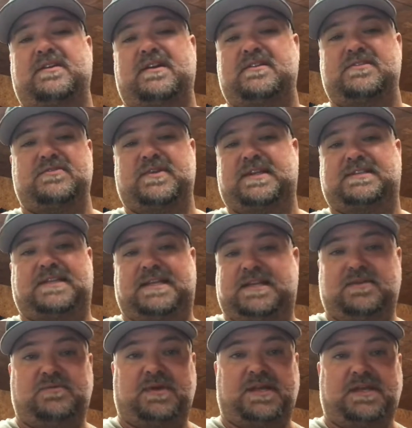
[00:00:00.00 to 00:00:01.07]
a lot of drinks
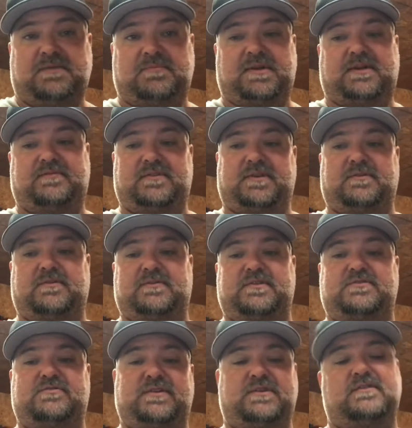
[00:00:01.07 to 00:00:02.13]
anyway, but I figure on the
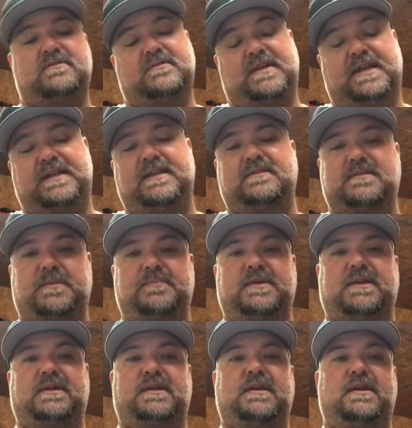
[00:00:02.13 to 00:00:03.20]
trail I need
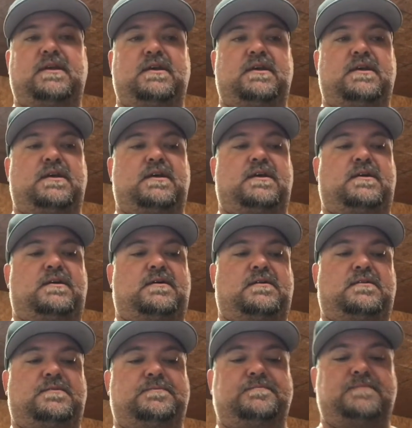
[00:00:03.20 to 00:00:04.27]
something.
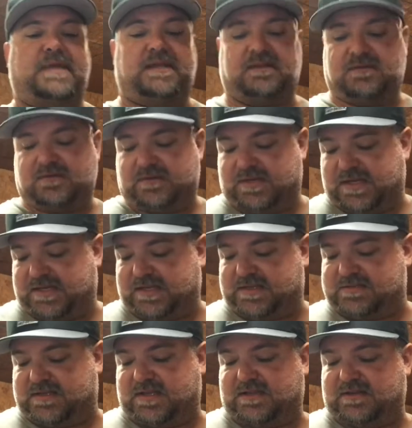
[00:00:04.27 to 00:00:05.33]
Um, and the little thing
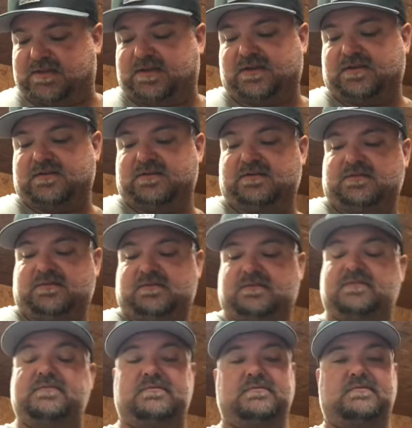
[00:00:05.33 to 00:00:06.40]
that's down there
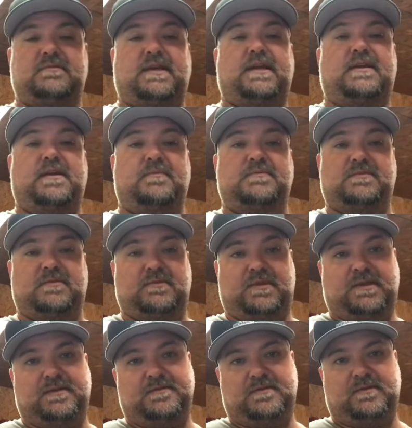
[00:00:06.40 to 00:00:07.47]
that comes on
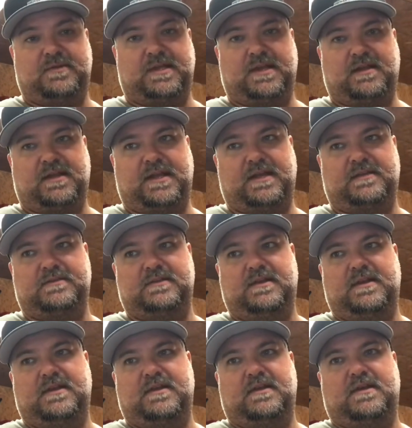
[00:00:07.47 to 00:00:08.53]
the on the LX,
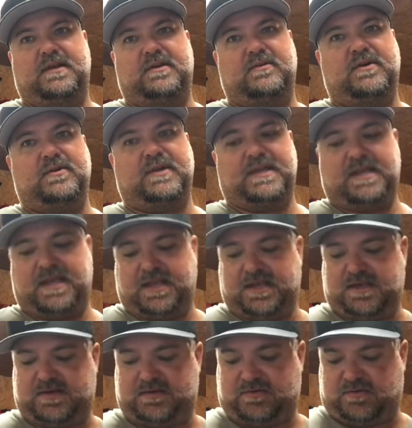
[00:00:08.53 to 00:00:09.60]
it'll hold a
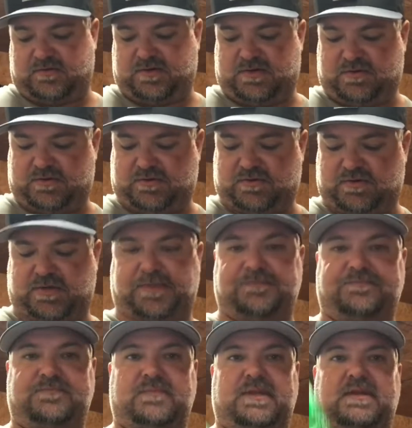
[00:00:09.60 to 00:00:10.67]
can or it'll hold a,
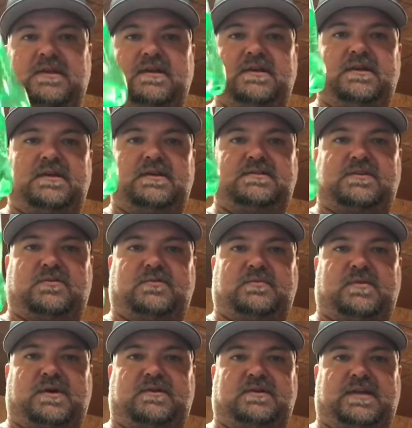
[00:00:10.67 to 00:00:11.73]
a soda
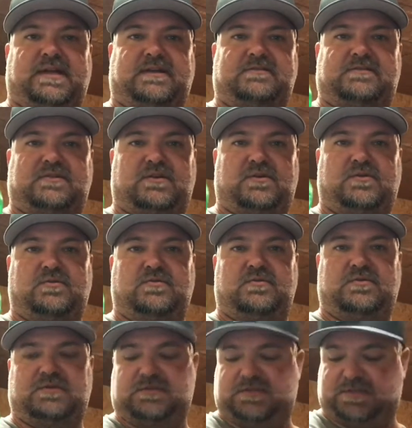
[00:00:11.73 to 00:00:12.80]
bottle like so,
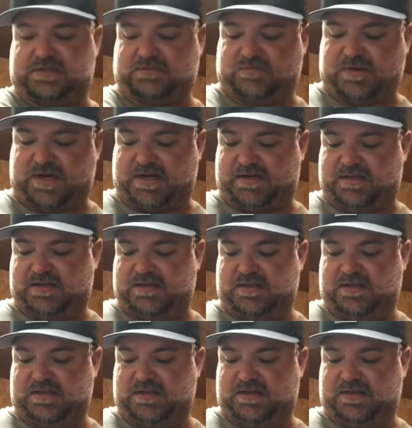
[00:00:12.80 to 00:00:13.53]
just right